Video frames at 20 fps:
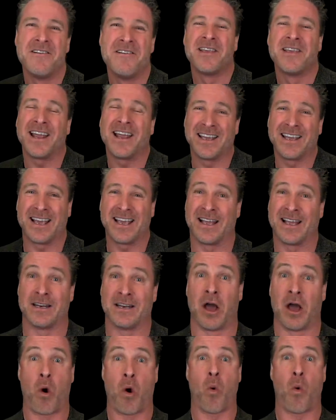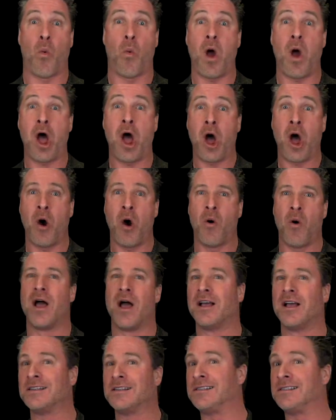And again, whoa,
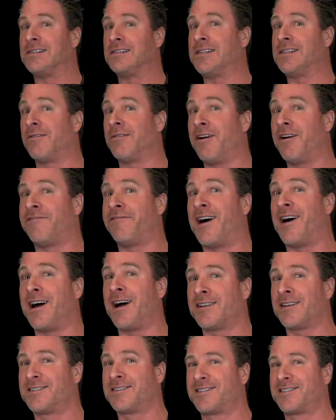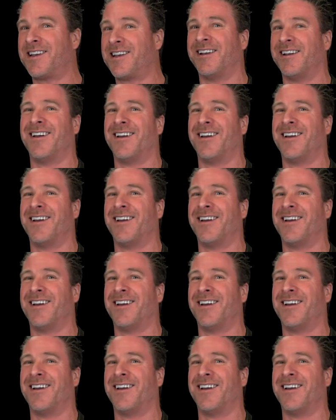zero fucks.